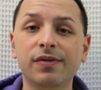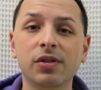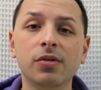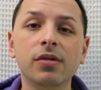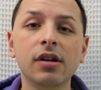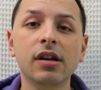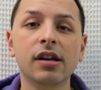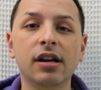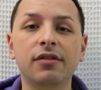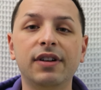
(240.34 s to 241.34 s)
a few
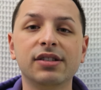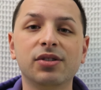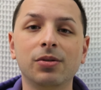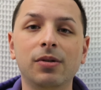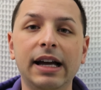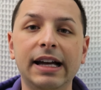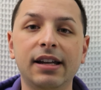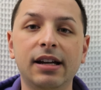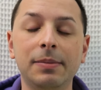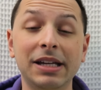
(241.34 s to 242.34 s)
of us who
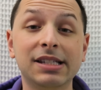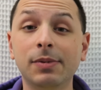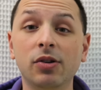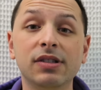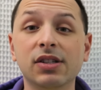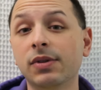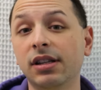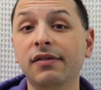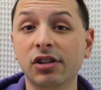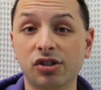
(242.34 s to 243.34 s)
had um, experiences
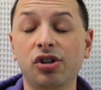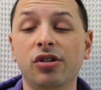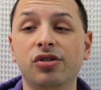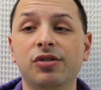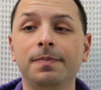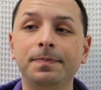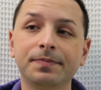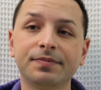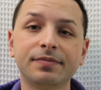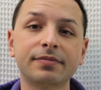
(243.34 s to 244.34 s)
with leaving the church.
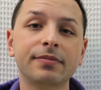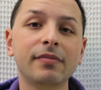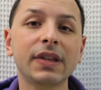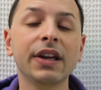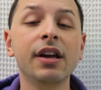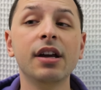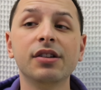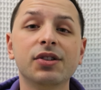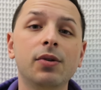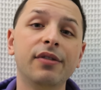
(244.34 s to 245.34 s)

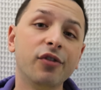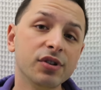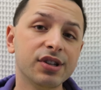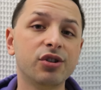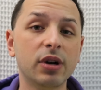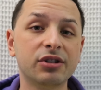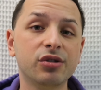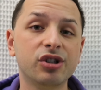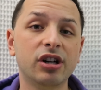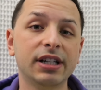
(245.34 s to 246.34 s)
So at first, the
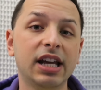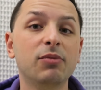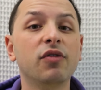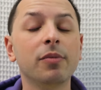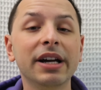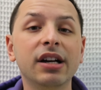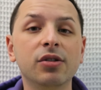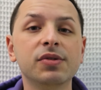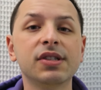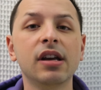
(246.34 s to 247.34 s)
director John came over my
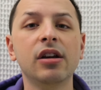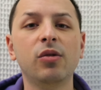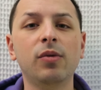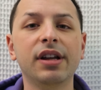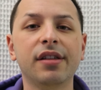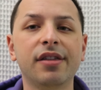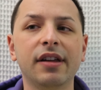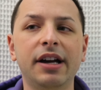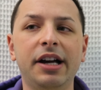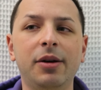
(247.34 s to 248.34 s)
house
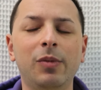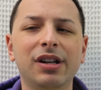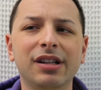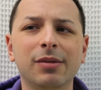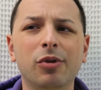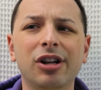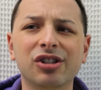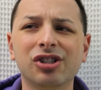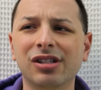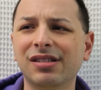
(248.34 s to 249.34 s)
with um, one of like the
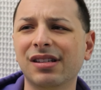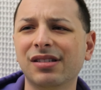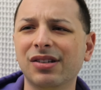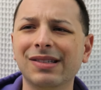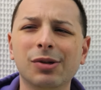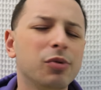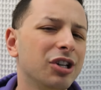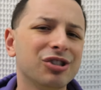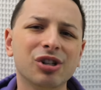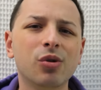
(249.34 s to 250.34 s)
production assistants or
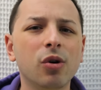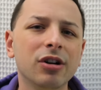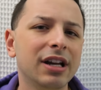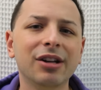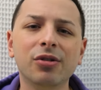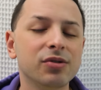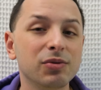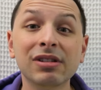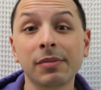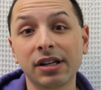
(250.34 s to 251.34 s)
production
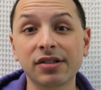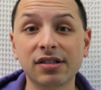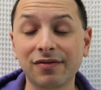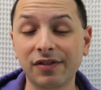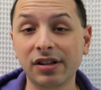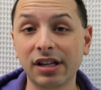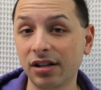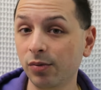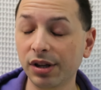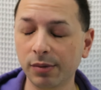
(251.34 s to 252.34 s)
coordinators or someone else
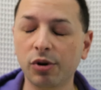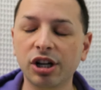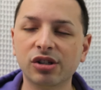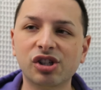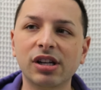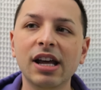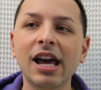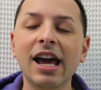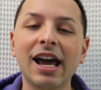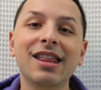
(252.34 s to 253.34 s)
affiliated with the production,
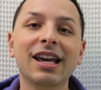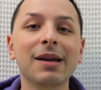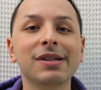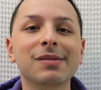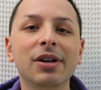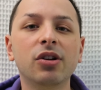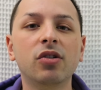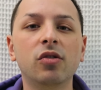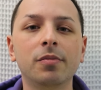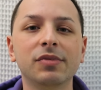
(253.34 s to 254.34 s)
and they came into my
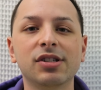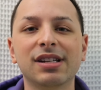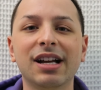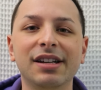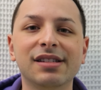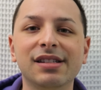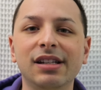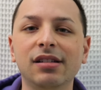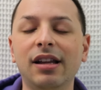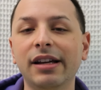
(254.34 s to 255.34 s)
home just to kind of
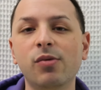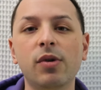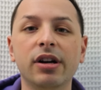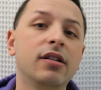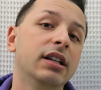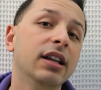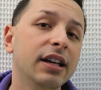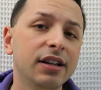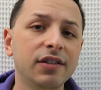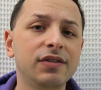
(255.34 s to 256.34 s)
see like where I
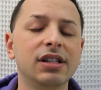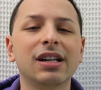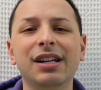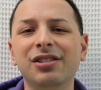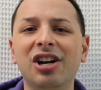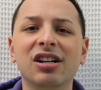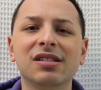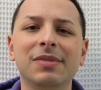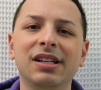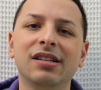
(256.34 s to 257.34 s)
lived and kind of
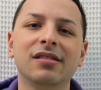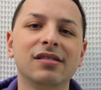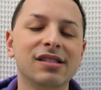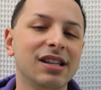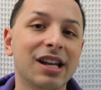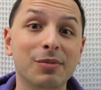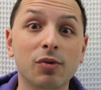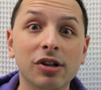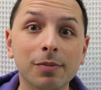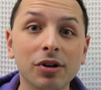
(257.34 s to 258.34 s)
talk to me and see that
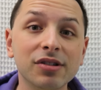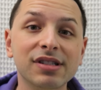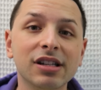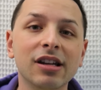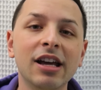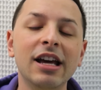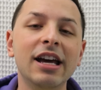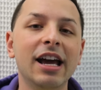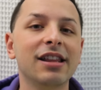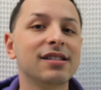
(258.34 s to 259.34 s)
I'm a real person.
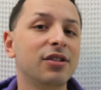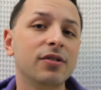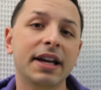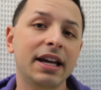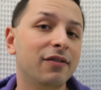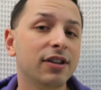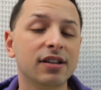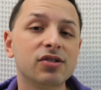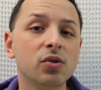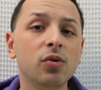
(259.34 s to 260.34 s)
And they said, "Okay,
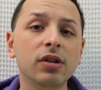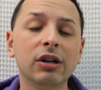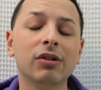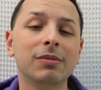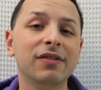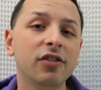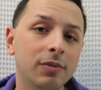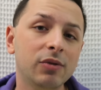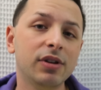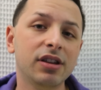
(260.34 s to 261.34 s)
everything's cool. Like we're gonna be
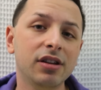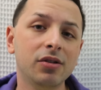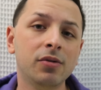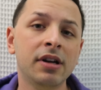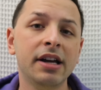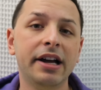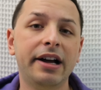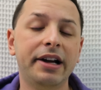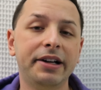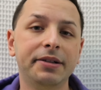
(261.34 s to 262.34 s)
filming with you.
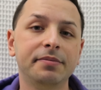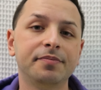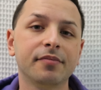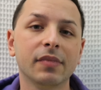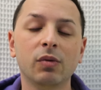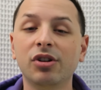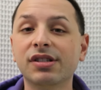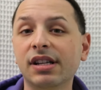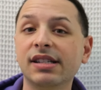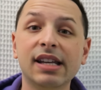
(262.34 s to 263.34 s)
Um, we're
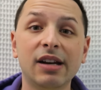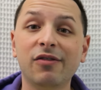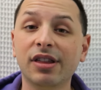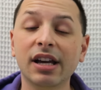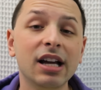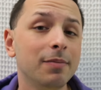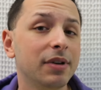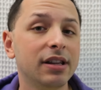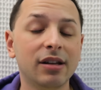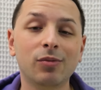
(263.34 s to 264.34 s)
just gonna set everything
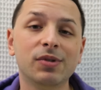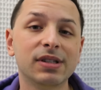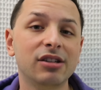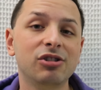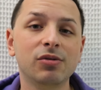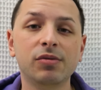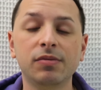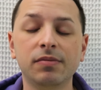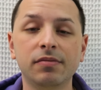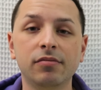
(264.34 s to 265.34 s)
up, and then we'll send
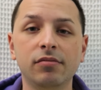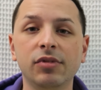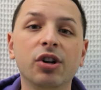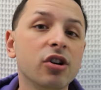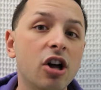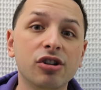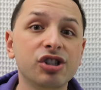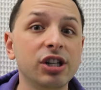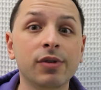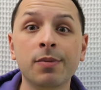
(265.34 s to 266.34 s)
you your
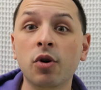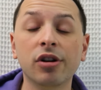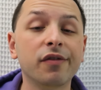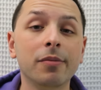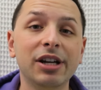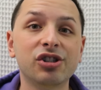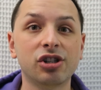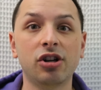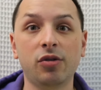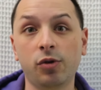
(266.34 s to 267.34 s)
call sheet with more
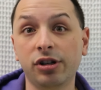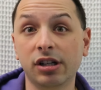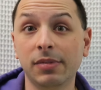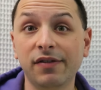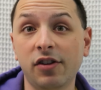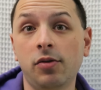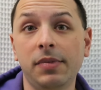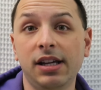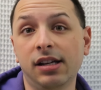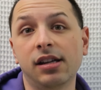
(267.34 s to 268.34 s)
information on where you're going to be
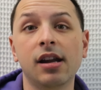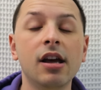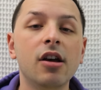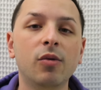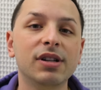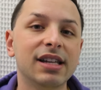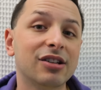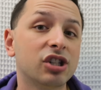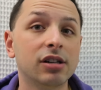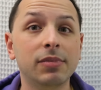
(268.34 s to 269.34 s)
filming and what's
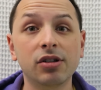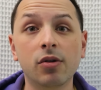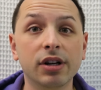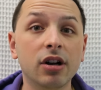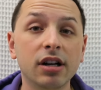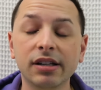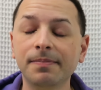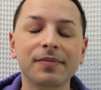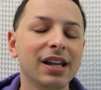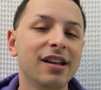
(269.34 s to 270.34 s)
actually going to be going
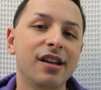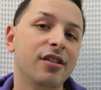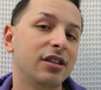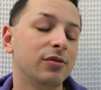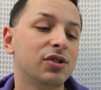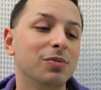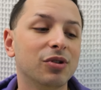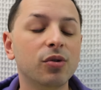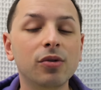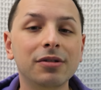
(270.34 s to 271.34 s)
on. I thought that was
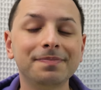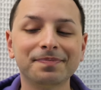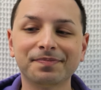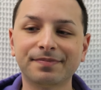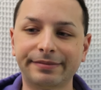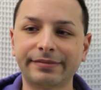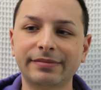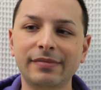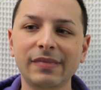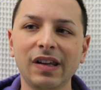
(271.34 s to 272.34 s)
super cool.
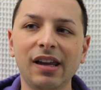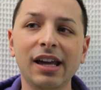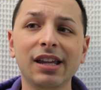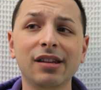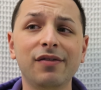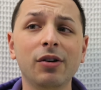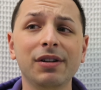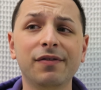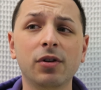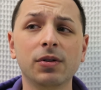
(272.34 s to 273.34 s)
And the
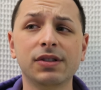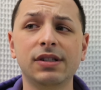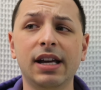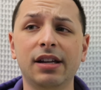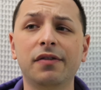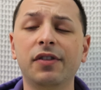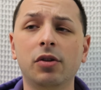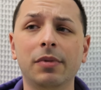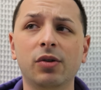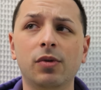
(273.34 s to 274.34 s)
very first day of
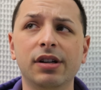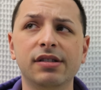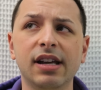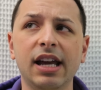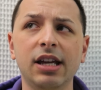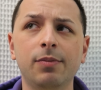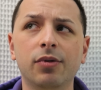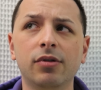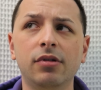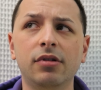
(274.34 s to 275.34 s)
filming was
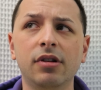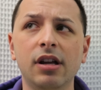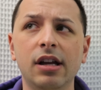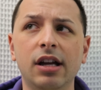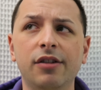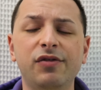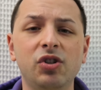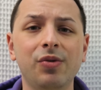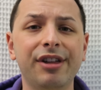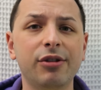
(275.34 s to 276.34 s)
April
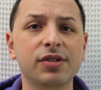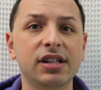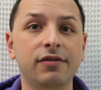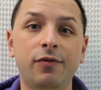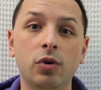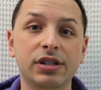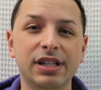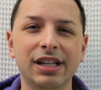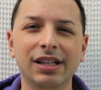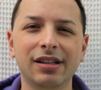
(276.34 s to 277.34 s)
of
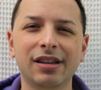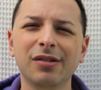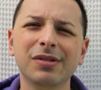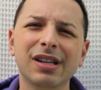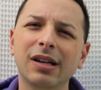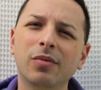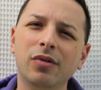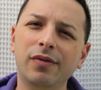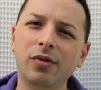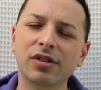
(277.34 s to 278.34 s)
2014. I think it was
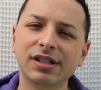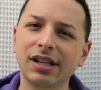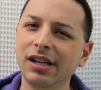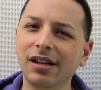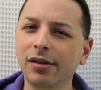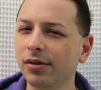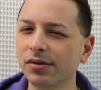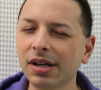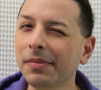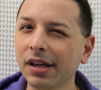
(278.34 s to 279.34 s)
April 14th
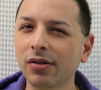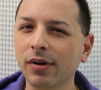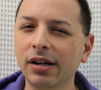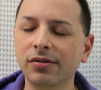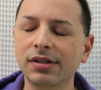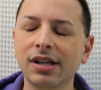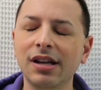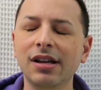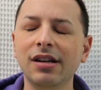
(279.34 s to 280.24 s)
or something around